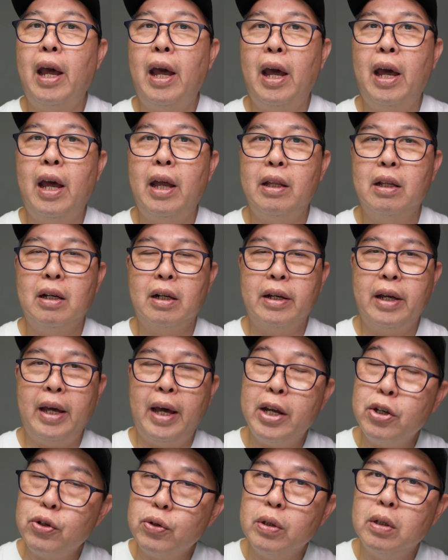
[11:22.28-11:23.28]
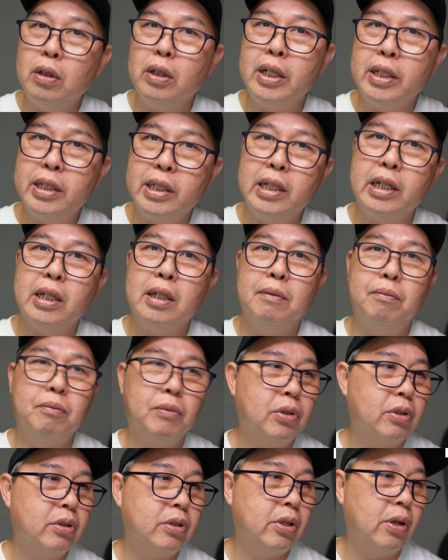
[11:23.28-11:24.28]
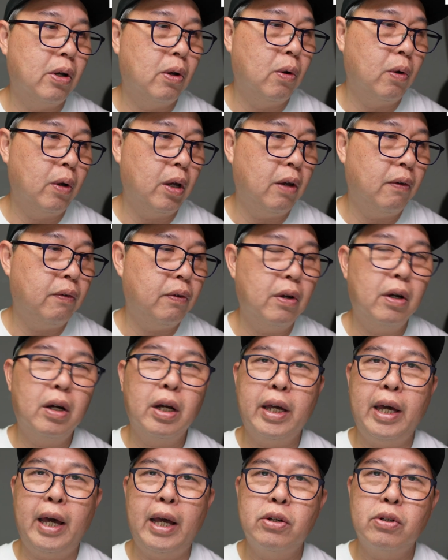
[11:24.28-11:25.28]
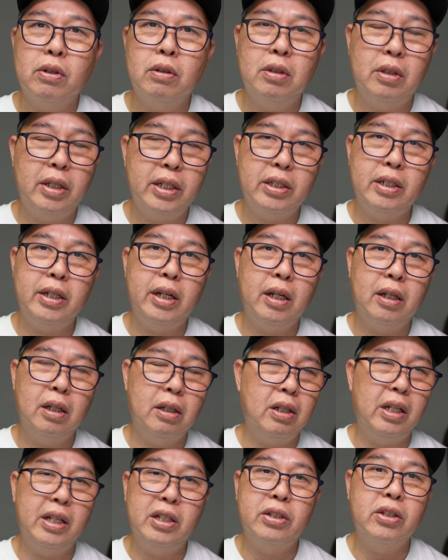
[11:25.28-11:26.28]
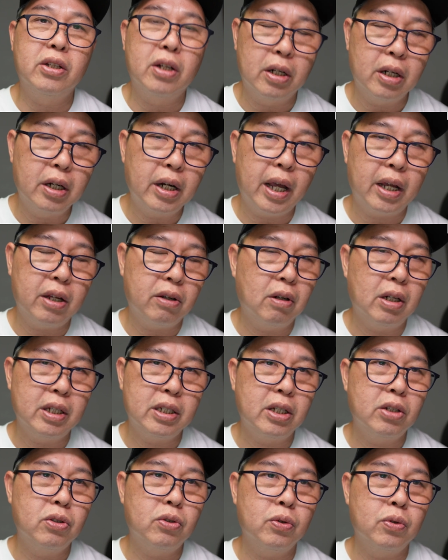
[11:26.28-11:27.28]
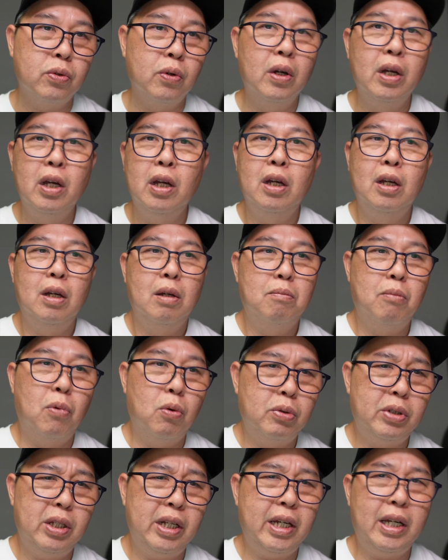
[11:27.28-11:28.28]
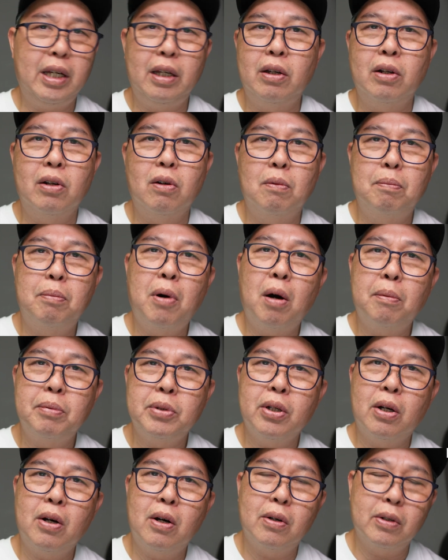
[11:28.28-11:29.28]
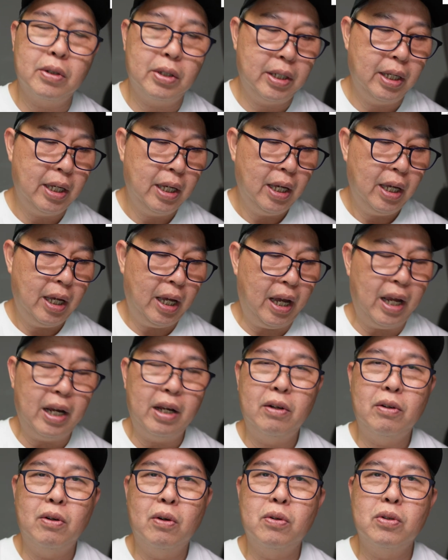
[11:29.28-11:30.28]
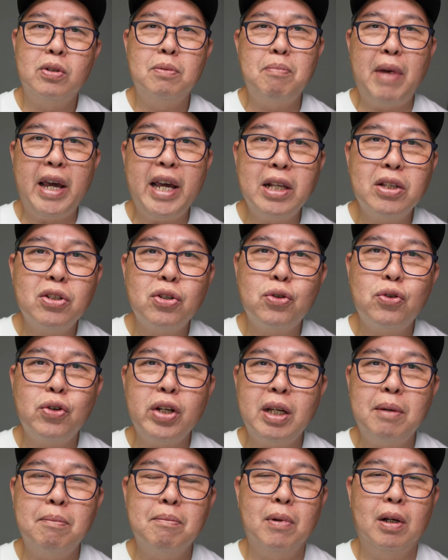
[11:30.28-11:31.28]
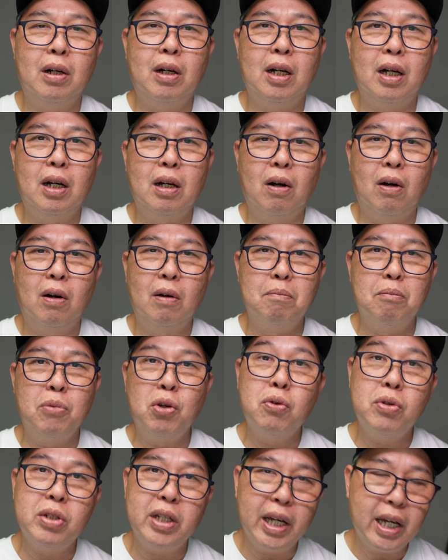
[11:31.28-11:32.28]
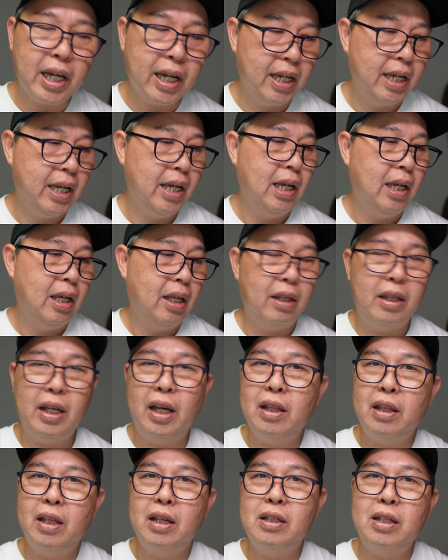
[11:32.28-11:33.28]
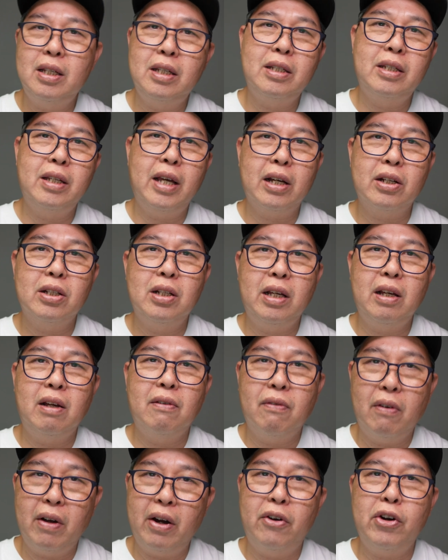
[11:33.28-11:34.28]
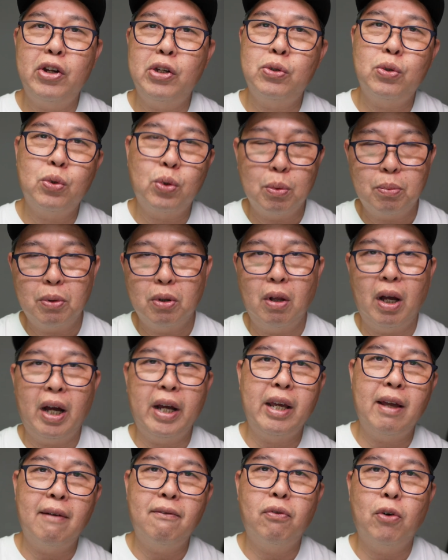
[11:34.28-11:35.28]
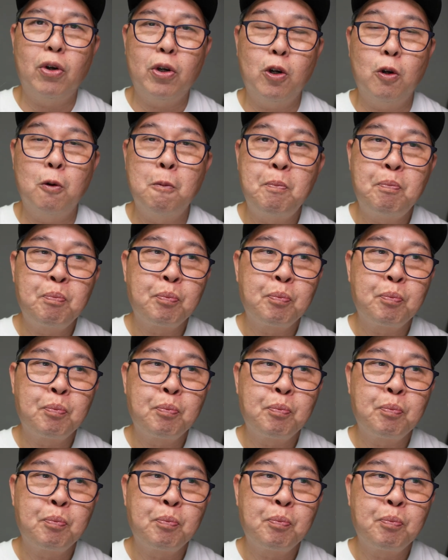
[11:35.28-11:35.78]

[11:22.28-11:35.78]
at a casual listener. So if you're a casual listener and you listen to mostly, you know, pop songs and those mainstream music, then this is actually a very suitable IEM for you,